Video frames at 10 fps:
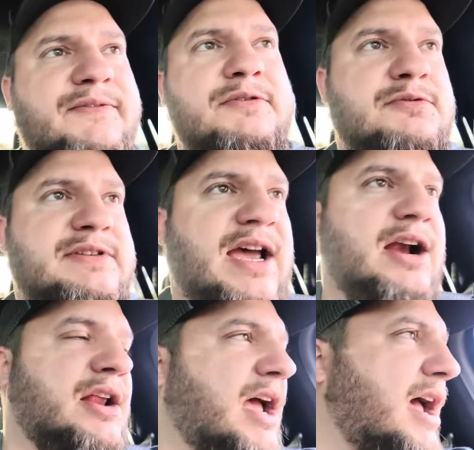He was a
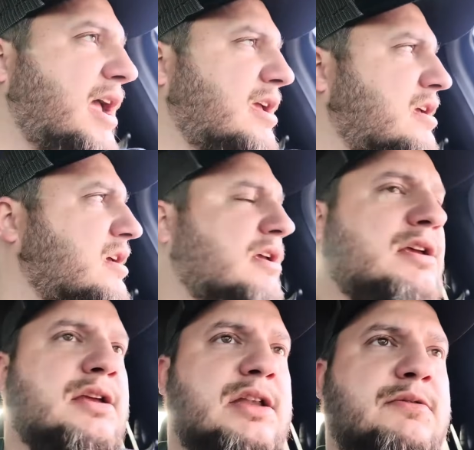retired guy,
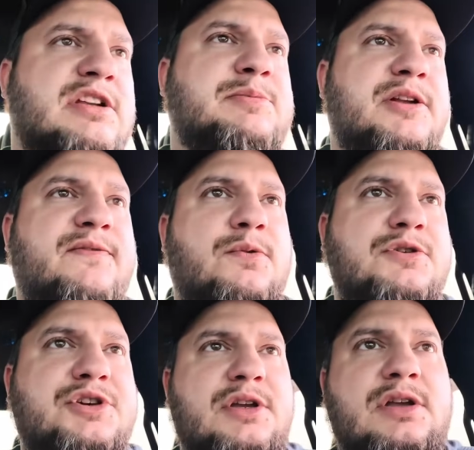didn't want to spend a
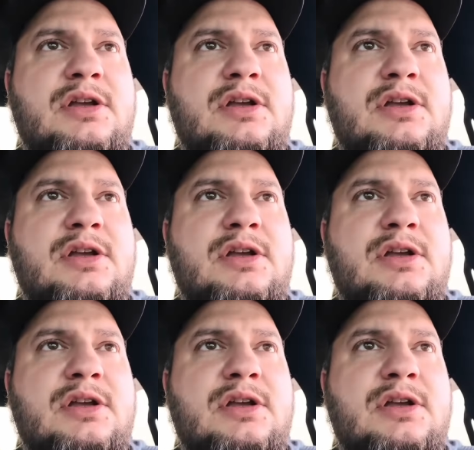fortune.